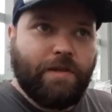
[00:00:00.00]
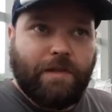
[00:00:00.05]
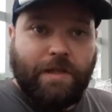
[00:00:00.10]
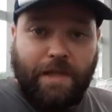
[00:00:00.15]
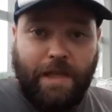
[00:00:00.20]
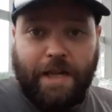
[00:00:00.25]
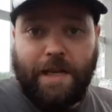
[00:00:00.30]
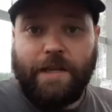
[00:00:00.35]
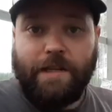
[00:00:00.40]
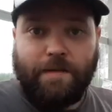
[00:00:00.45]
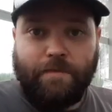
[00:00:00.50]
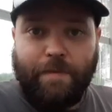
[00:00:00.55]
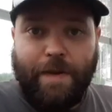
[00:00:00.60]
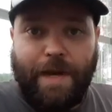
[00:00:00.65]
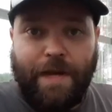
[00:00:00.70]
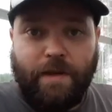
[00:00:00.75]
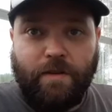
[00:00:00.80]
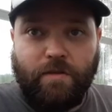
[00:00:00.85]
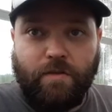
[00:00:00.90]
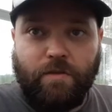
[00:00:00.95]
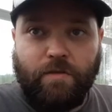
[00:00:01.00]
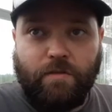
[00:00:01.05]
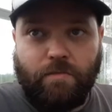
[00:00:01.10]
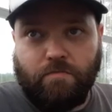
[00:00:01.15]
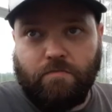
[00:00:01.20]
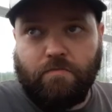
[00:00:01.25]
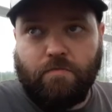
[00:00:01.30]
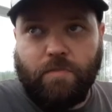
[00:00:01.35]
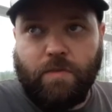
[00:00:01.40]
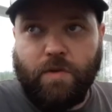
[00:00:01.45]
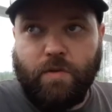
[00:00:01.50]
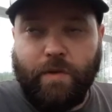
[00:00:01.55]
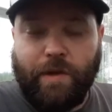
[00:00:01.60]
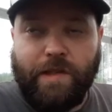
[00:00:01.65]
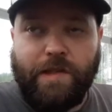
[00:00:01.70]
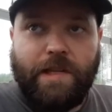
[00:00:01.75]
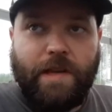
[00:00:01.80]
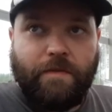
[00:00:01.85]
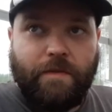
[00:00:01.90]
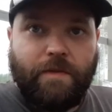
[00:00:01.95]
Today's May
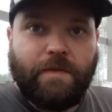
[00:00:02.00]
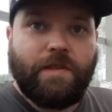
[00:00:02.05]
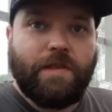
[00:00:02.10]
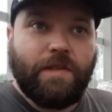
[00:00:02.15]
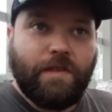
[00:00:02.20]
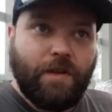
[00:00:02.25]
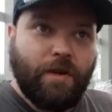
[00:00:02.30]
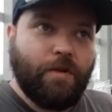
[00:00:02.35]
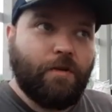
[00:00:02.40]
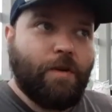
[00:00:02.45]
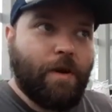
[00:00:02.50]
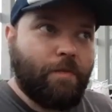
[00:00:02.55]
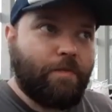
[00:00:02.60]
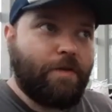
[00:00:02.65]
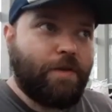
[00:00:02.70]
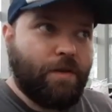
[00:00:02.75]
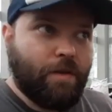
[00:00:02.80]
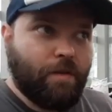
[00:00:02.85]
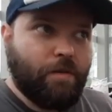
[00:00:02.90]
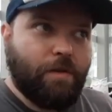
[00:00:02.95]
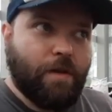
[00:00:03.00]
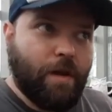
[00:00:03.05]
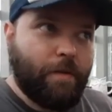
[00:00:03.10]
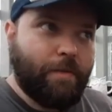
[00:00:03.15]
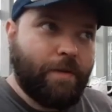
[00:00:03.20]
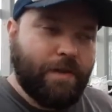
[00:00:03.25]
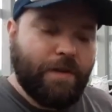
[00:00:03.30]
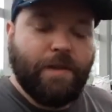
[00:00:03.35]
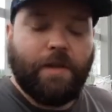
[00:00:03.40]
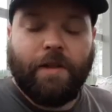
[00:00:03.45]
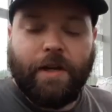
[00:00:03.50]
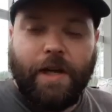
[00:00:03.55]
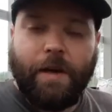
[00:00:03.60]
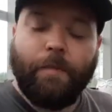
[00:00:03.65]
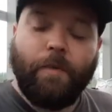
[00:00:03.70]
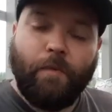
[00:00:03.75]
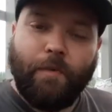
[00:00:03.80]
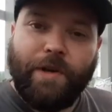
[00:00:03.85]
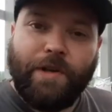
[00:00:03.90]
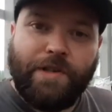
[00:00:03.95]
27th, so up until a
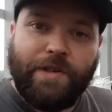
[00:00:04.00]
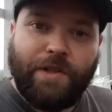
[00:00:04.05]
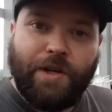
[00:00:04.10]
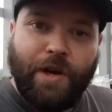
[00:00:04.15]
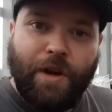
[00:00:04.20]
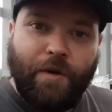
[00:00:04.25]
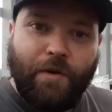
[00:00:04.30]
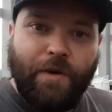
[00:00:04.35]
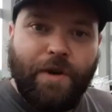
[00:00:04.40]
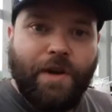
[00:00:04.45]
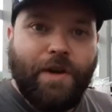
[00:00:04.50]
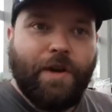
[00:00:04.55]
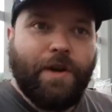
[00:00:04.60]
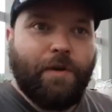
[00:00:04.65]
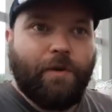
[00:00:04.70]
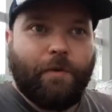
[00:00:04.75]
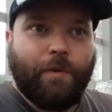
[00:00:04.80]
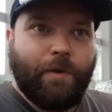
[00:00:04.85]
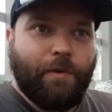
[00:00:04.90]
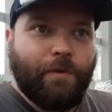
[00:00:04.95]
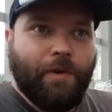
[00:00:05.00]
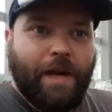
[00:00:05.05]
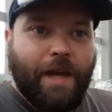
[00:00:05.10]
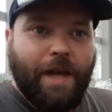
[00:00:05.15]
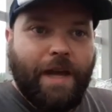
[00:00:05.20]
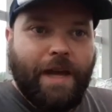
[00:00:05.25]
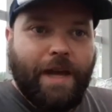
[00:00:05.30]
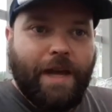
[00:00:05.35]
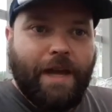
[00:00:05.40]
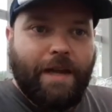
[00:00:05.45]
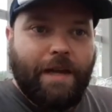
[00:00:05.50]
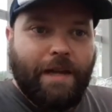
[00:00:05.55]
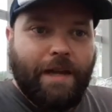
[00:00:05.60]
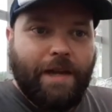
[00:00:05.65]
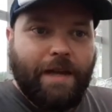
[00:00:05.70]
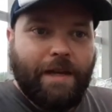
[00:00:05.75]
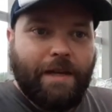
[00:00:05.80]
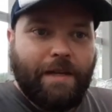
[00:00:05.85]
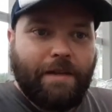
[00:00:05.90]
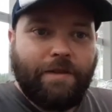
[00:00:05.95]
couple weeks ago, we went ahead
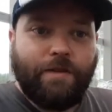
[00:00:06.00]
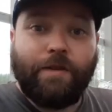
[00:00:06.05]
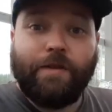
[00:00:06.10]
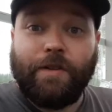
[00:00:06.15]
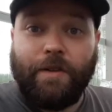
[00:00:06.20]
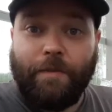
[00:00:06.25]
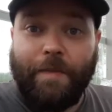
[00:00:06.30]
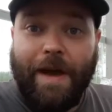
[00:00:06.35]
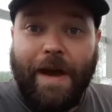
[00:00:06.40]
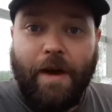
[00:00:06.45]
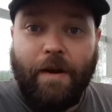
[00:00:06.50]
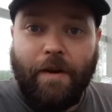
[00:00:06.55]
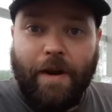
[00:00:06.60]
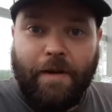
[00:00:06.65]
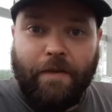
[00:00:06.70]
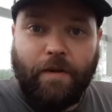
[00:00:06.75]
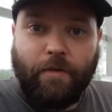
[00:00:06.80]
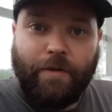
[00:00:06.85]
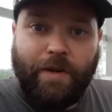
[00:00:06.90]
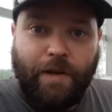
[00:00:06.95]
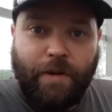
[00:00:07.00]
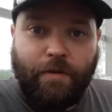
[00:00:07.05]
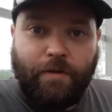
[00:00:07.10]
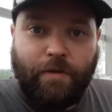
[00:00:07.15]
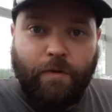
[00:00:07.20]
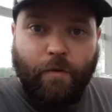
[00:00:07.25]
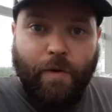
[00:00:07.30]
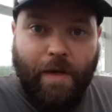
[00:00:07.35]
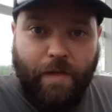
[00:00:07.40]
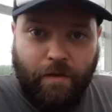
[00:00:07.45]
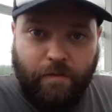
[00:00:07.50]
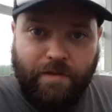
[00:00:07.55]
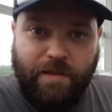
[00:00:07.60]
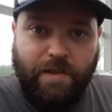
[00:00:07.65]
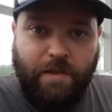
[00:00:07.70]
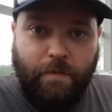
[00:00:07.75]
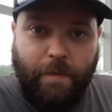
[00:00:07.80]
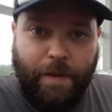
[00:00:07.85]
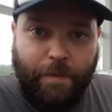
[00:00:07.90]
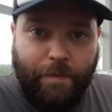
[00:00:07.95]
and took them out after we knew the weather was
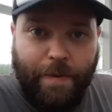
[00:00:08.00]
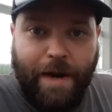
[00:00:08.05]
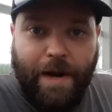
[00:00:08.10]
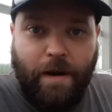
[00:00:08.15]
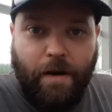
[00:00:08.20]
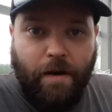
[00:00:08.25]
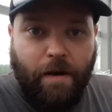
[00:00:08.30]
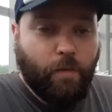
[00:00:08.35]
going to be better.